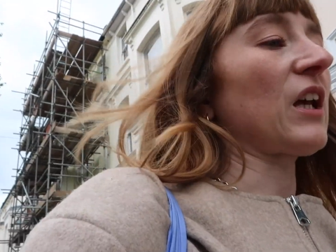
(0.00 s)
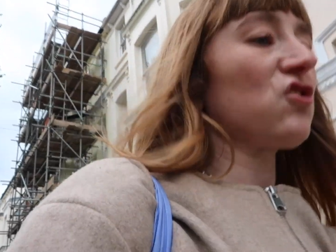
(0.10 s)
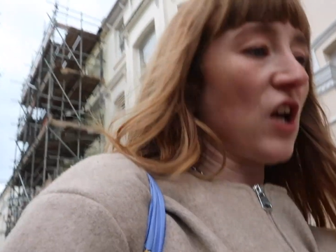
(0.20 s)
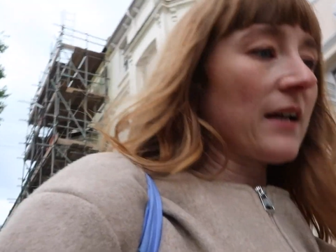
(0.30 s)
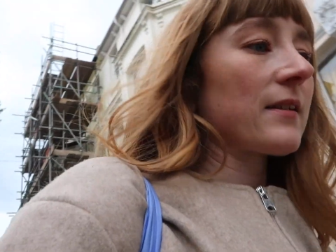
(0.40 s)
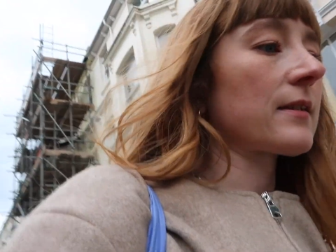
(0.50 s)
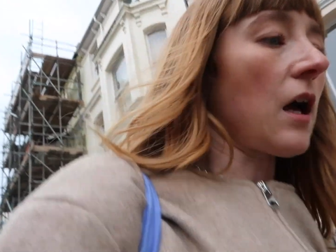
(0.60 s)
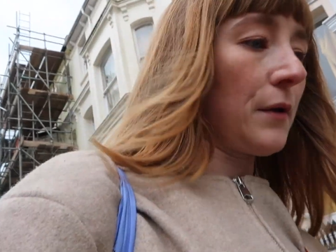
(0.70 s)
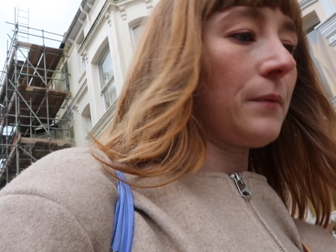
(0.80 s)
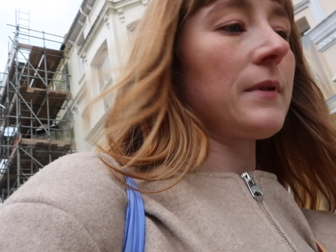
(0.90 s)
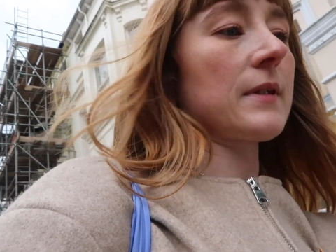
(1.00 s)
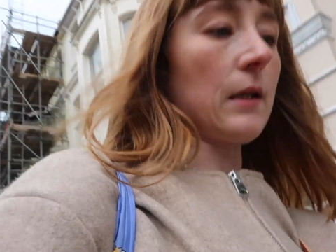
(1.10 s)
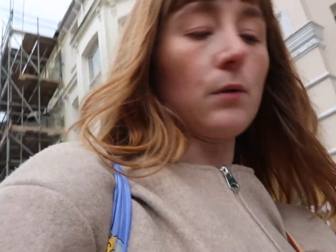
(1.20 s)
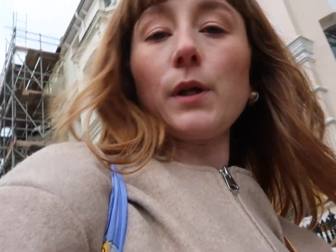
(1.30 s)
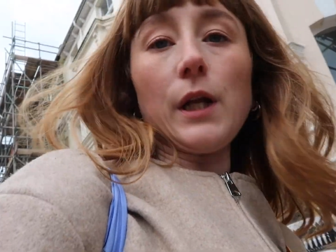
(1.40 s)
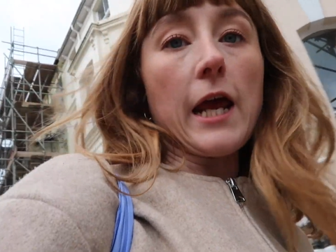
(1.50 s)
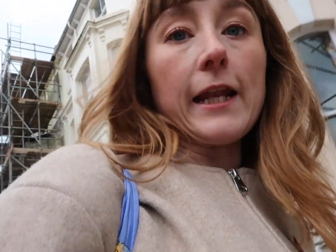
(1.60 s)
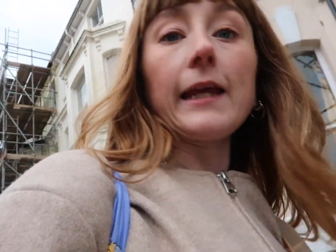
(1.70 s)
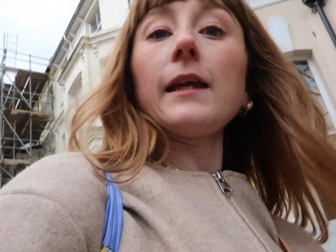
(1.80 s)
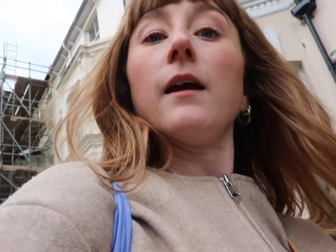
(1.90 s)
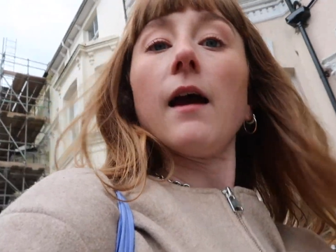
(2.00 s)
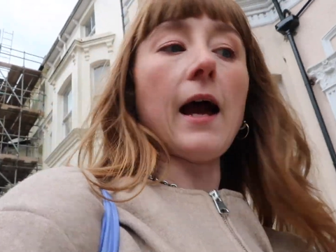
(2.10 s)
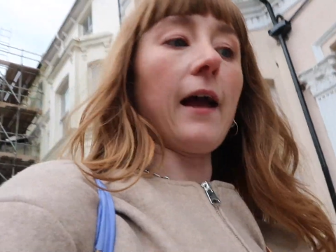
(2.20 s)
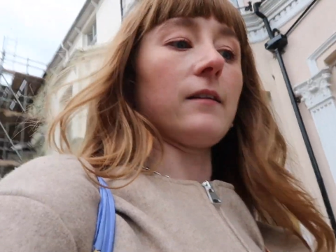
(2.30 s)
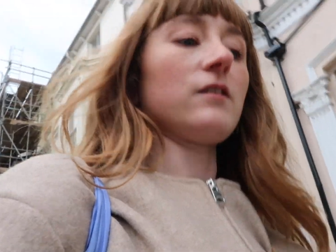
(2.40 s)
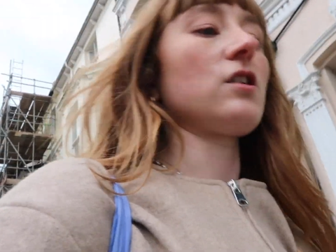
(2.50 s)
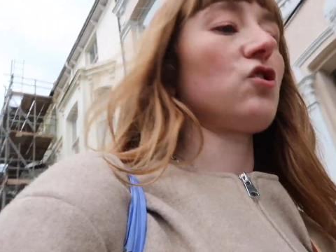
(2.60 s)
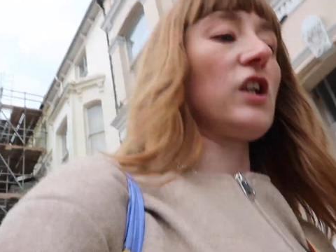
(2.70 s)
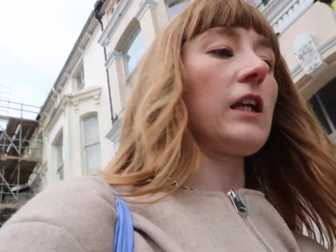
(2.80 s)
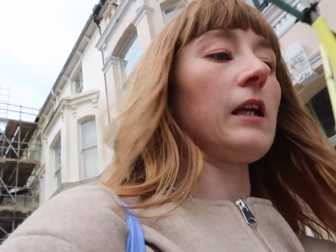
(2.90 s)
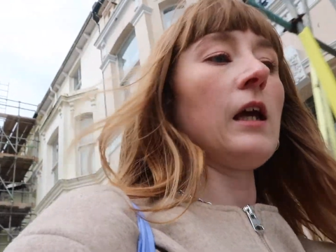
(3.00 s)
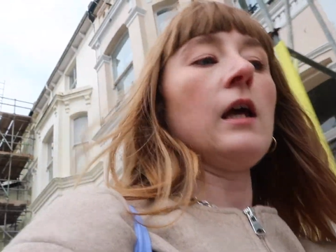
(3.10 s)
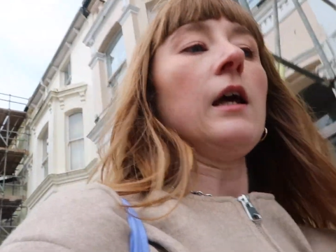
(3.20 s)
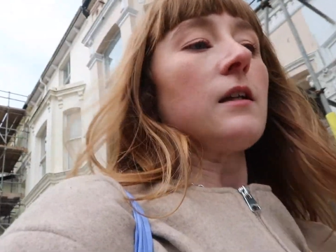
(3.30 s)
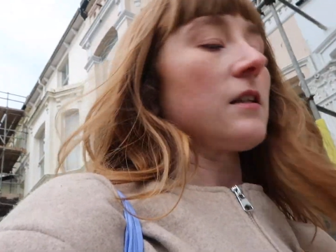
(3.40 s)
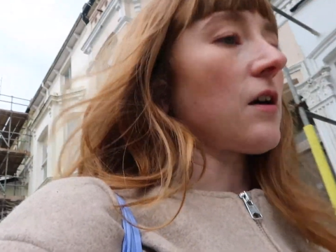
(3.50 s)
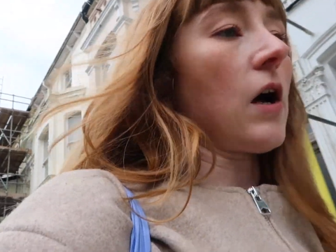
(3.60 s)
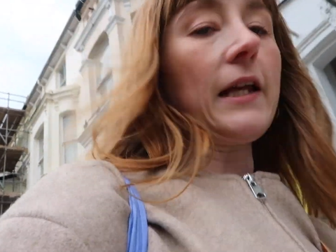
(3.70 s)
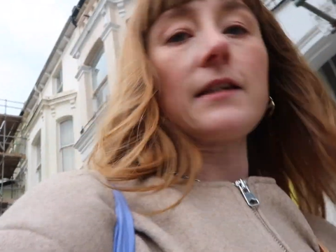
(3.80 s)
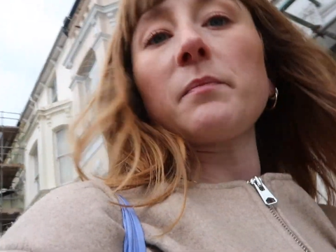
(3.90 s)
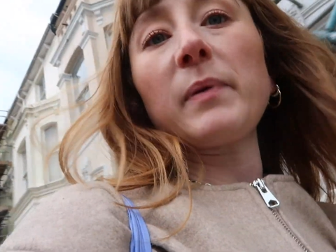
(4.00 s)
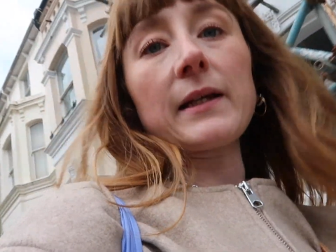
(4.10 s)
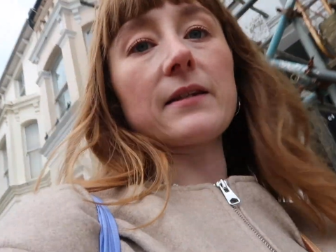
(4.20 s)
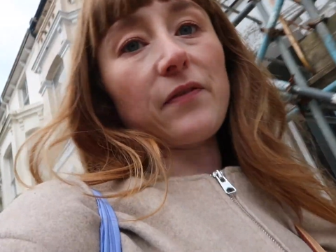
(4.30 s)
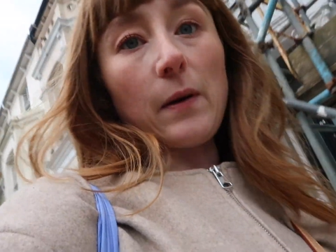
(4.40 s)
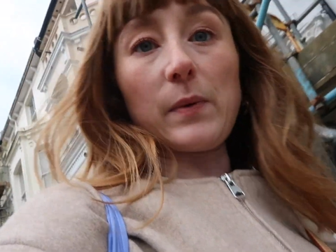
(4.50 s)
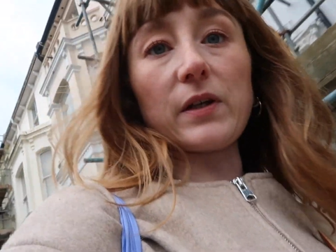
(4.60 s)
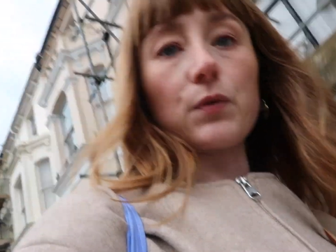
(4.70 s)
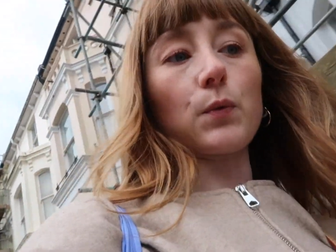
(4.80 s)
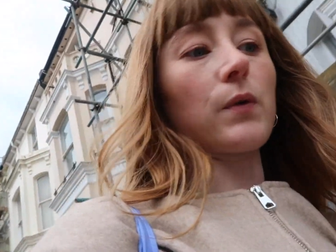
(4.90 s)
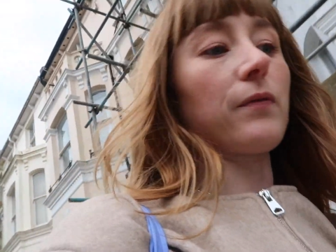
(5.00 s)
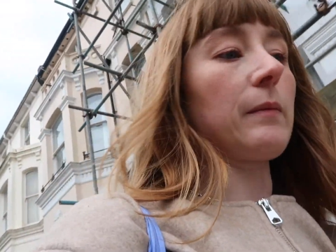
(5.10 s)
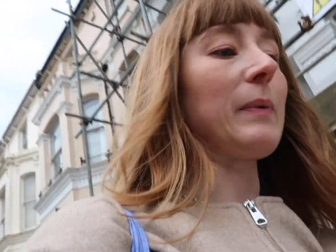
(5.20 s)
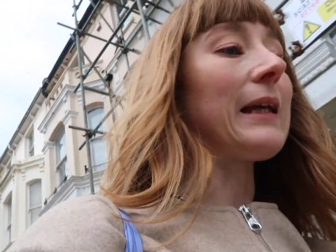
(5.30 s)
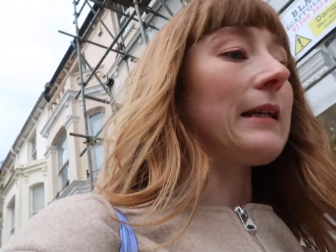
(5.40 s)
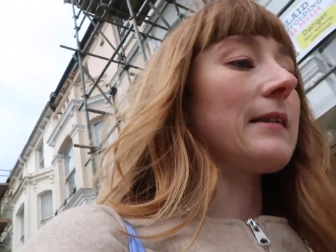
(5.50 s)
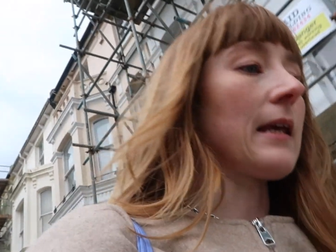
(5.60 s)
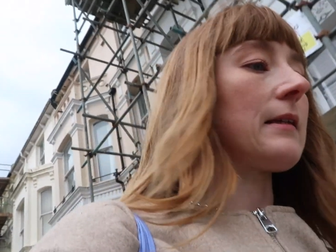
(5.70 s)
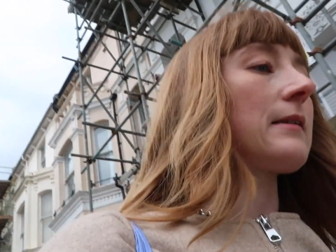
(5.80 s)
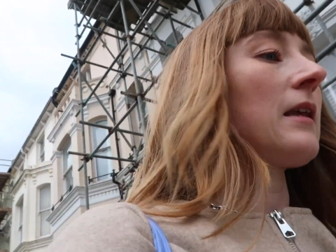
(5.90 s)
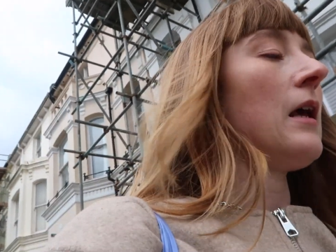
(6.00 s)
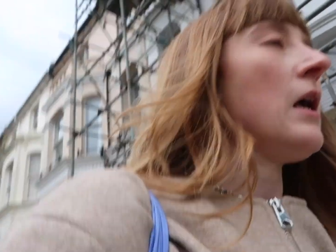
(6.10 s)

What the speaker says: Jess owns Ilk and Ernie, and she designs and picks the fabrics for all of the pieces.